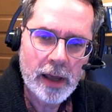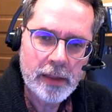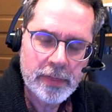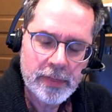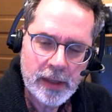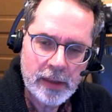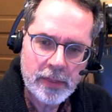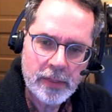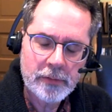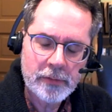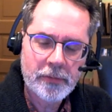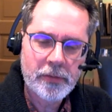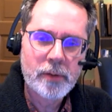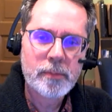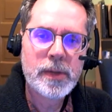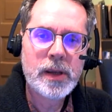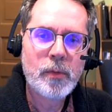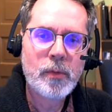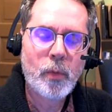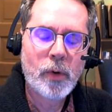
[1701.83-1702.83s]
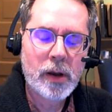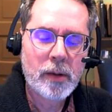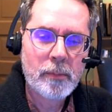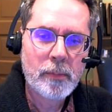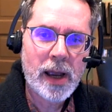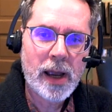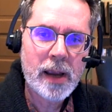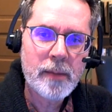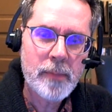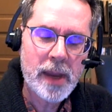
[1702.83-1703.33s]
I think that for me,
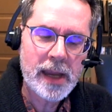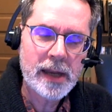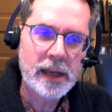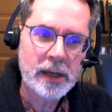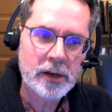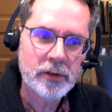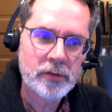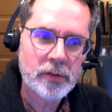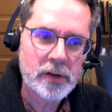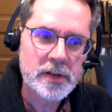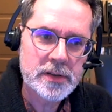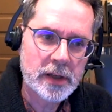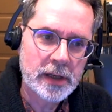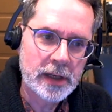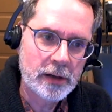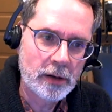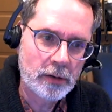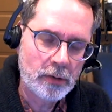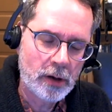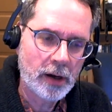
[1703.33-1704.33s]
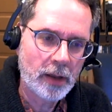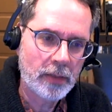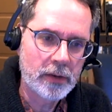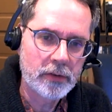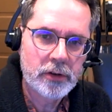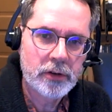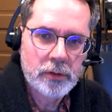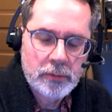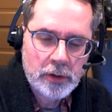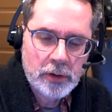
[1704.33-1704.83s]
my main interest in a lot of
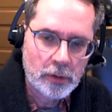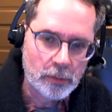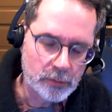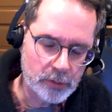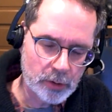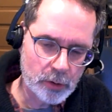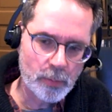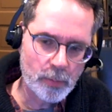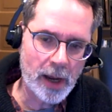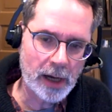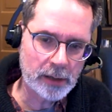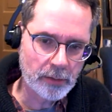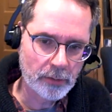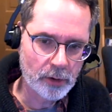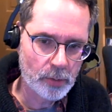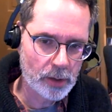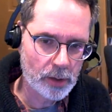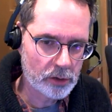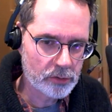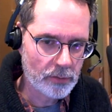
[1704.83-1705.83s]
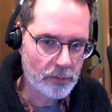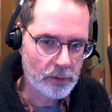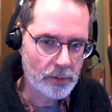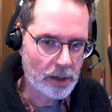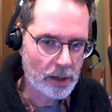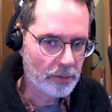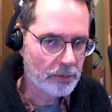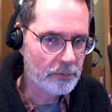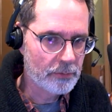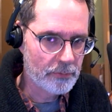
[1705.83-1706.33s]
this, to go back to the question that you
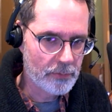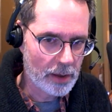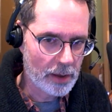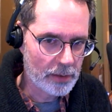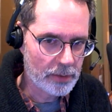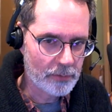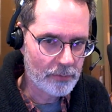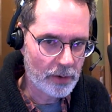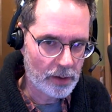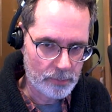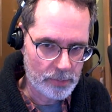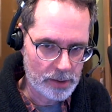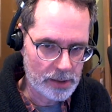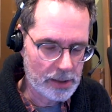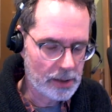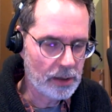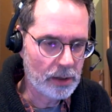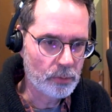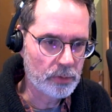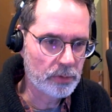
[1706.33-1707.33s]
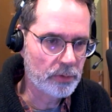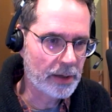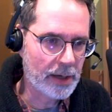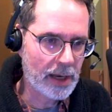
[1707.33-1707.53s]
had at the very beginning, was like,